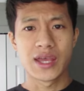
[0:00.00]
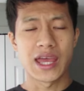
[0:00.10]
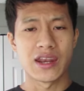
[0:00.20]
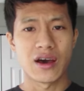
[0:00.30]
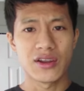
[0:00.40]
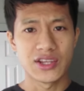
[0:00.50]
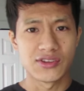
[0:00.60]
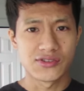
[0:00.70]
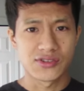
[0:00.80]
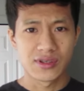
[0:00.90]
an
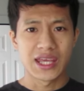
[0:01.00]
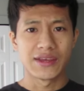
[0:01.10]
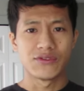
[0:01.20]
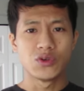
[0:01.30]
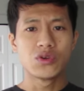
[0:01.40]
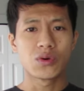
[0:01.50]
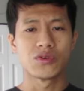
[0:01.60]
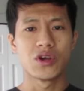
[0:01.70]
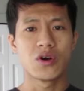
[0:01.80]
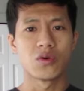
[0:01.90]
audience, if you don't
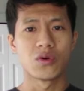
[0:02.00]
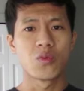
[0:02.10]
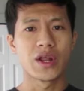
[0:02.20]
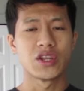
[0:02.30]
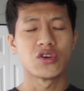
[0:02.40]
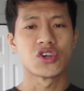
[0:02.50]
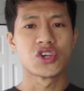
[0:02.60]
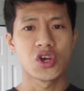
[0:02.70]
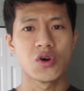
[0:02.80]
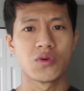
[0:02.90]
know what your
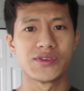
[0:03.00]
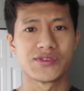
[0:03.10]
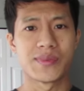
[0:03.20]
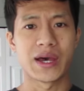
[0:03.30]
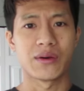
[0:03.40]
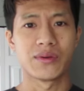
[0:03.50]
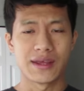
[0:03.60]
show is about.